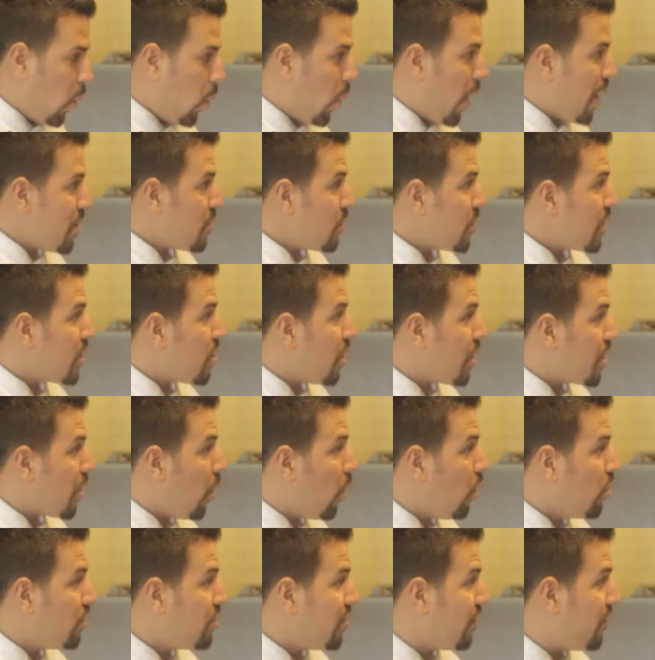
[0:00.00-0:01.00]
when we
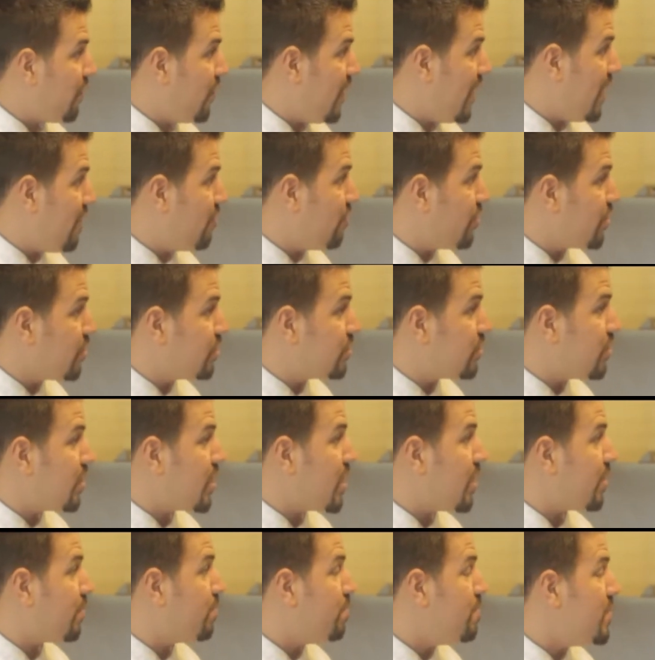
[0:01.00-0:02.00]
gonna, all the flavor is
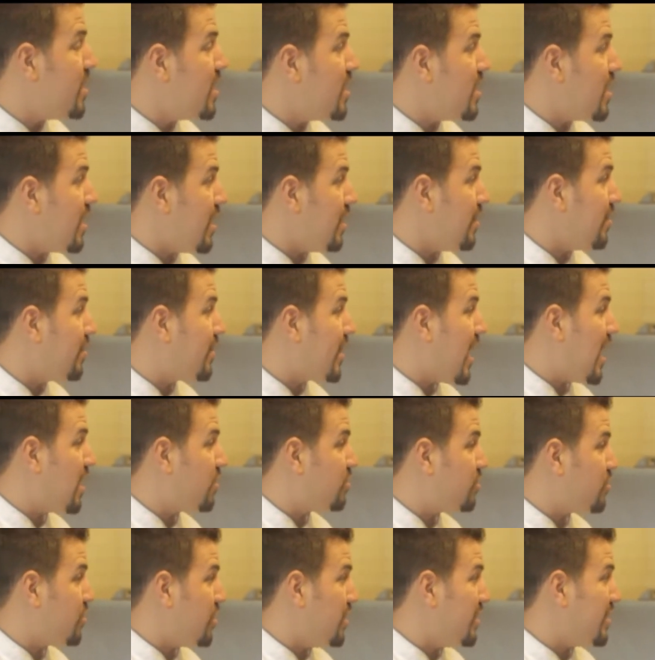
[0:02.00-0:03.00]
gonna be in
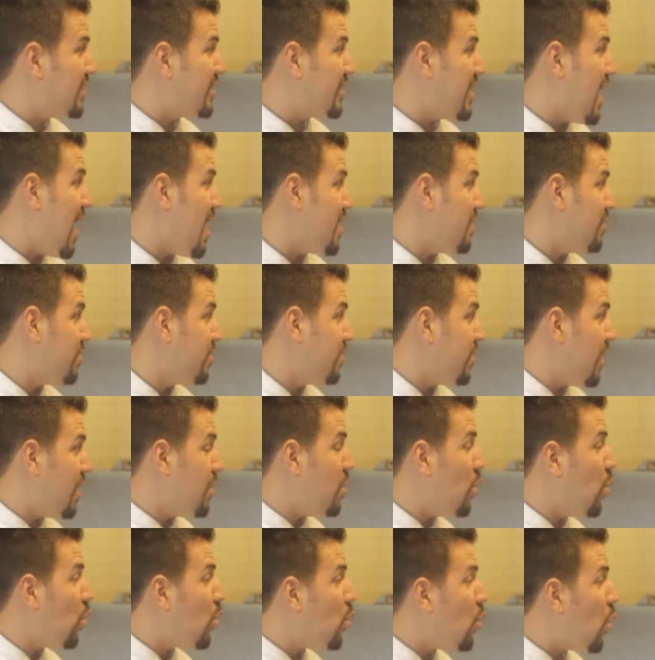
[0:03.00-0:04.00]
touch inside
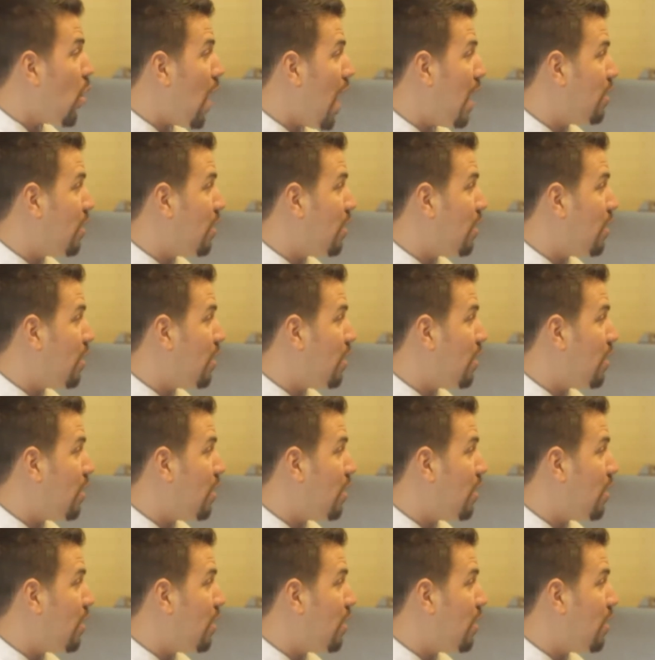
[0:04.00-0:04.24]
and not go